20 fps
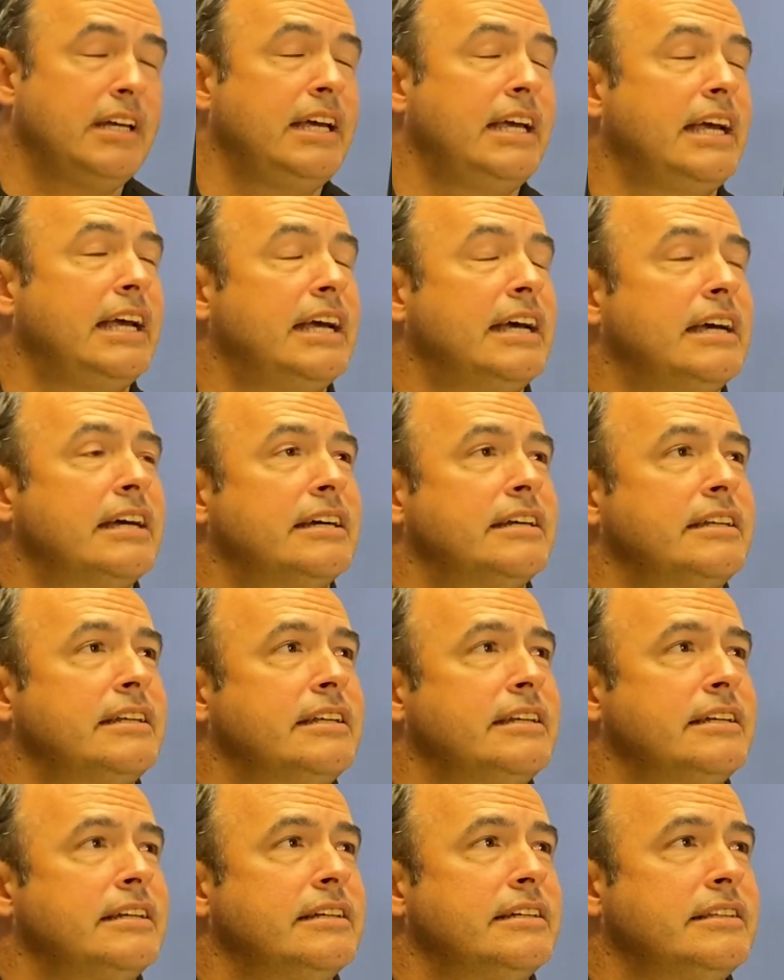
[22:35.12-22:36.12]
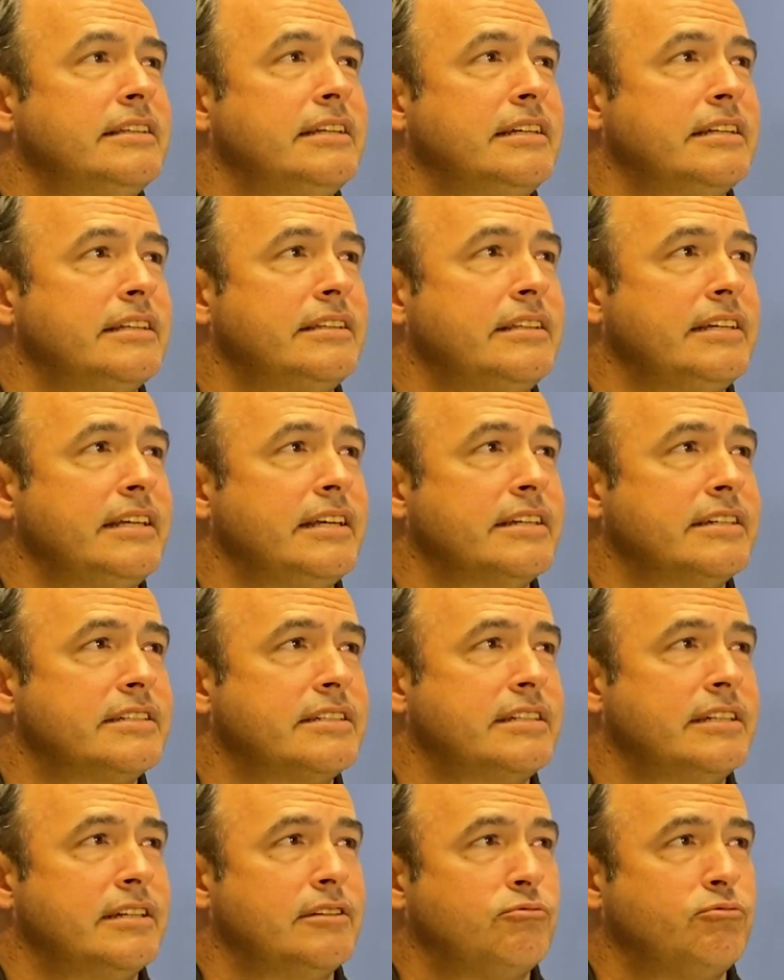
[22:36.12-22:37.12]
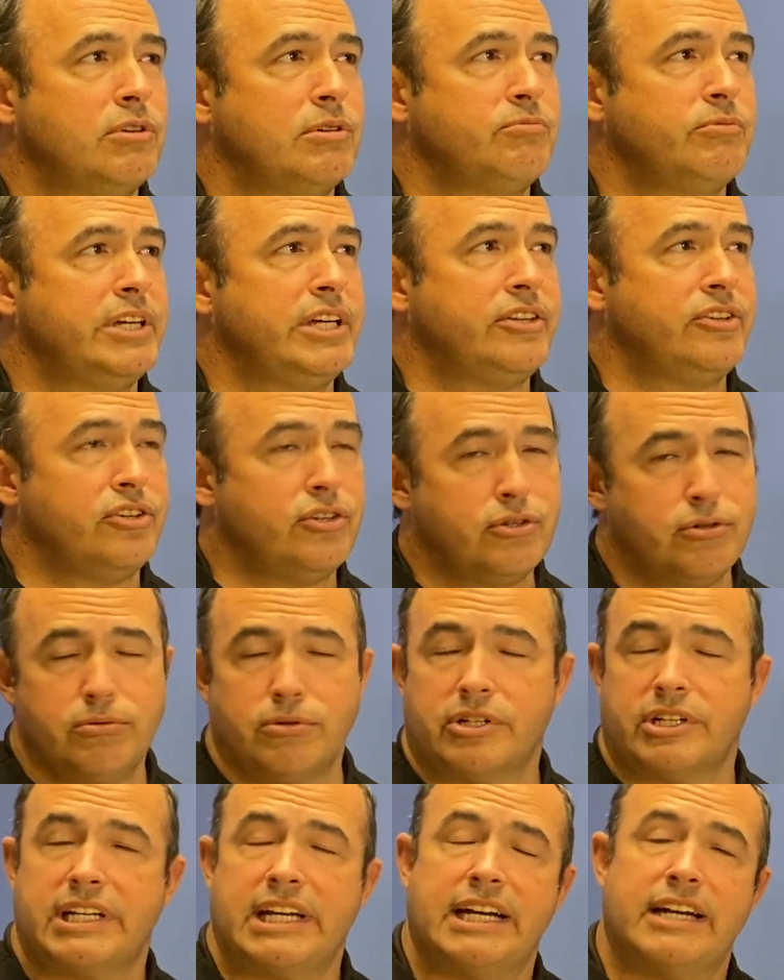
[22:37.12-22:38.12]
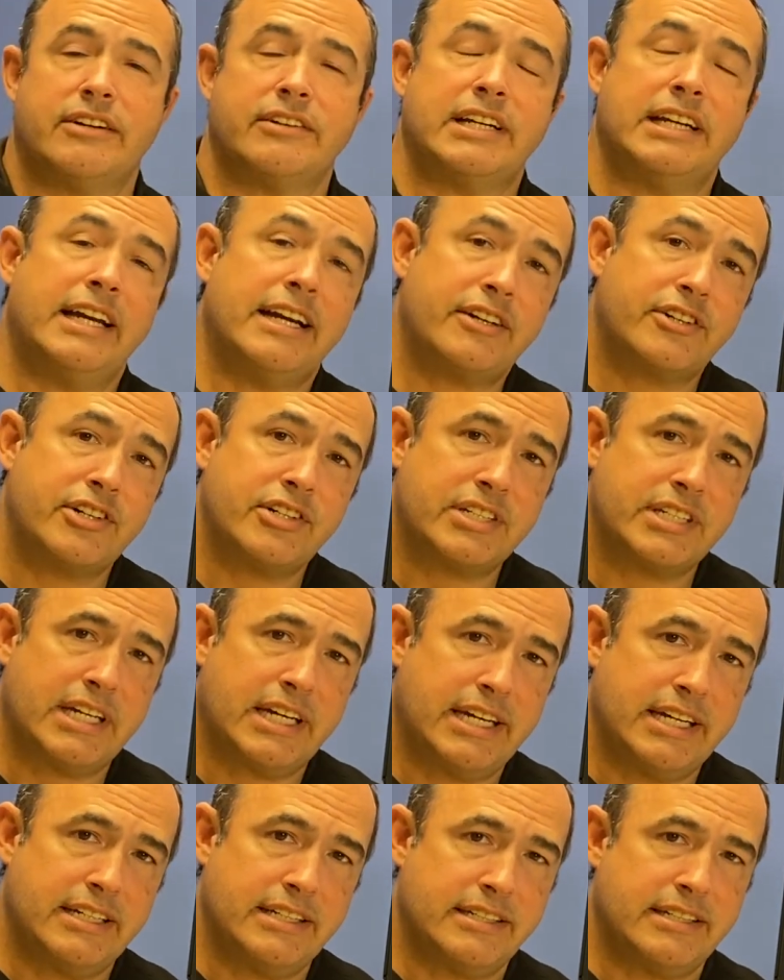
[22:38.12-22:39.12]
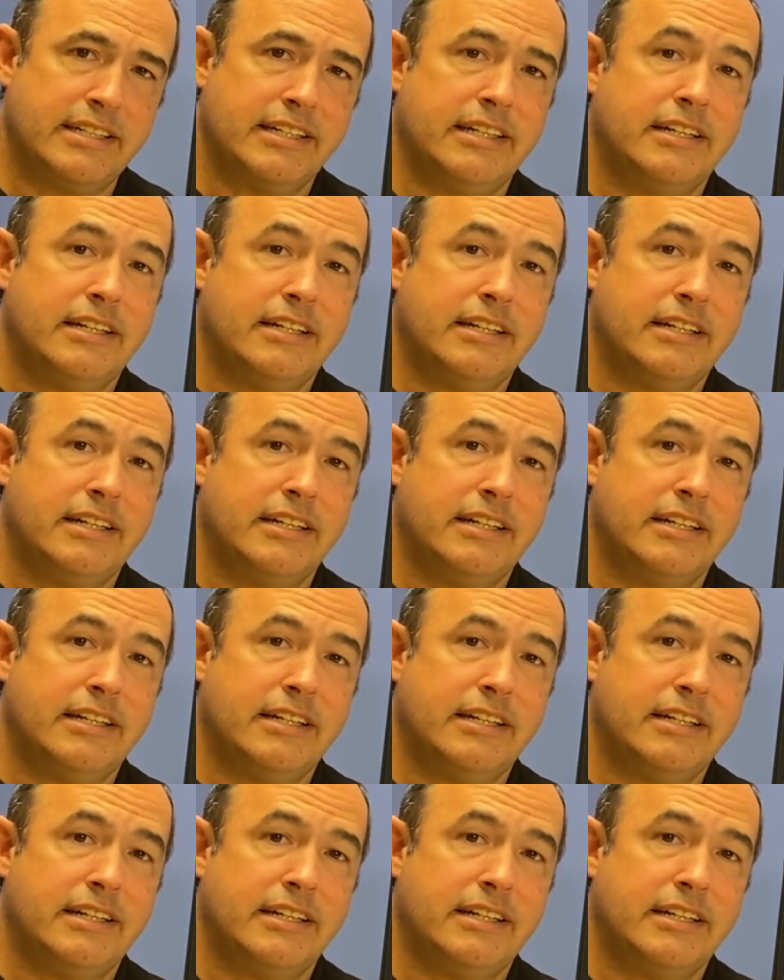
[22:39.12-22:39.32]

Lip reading: And the other thing is that when we do work out and exercise,